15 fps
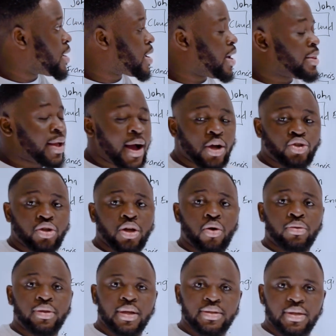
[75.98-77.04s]
can actually
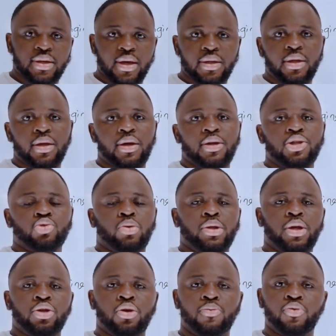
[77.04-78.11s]
authenticate into an
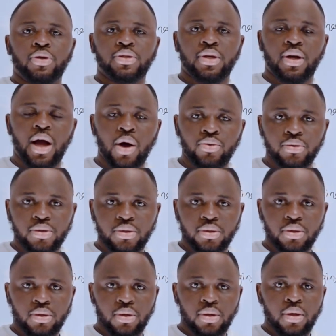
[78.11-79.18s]
AWS account.
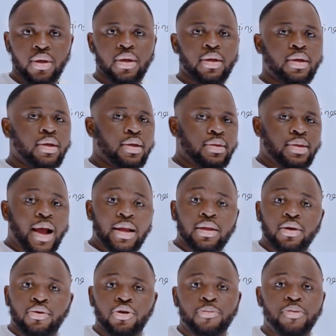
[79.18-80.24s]

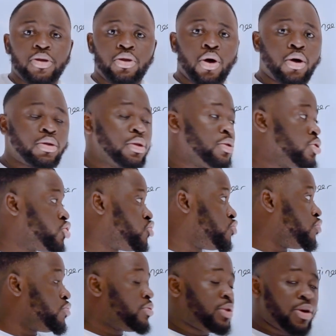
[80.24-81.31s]
That could be done
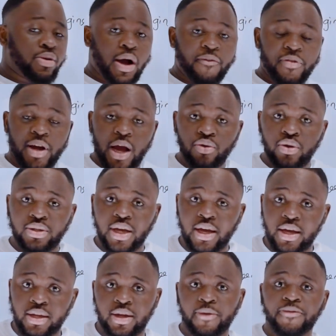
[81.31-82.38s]
through the graphical user
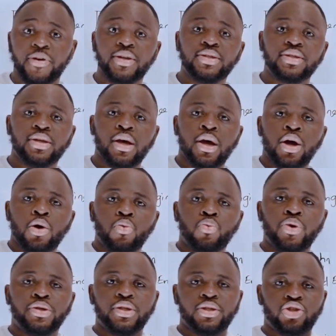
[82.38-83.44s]
interface,
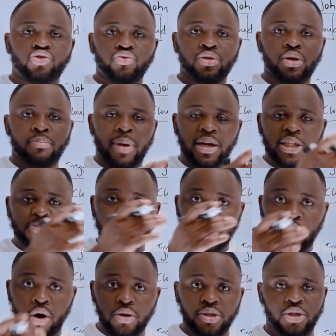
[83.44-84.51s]
which is through the management
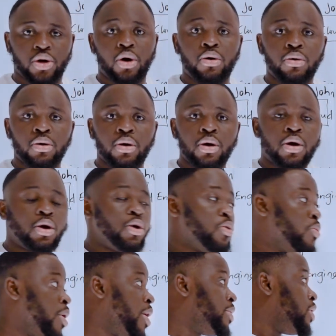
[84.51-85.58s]
console, where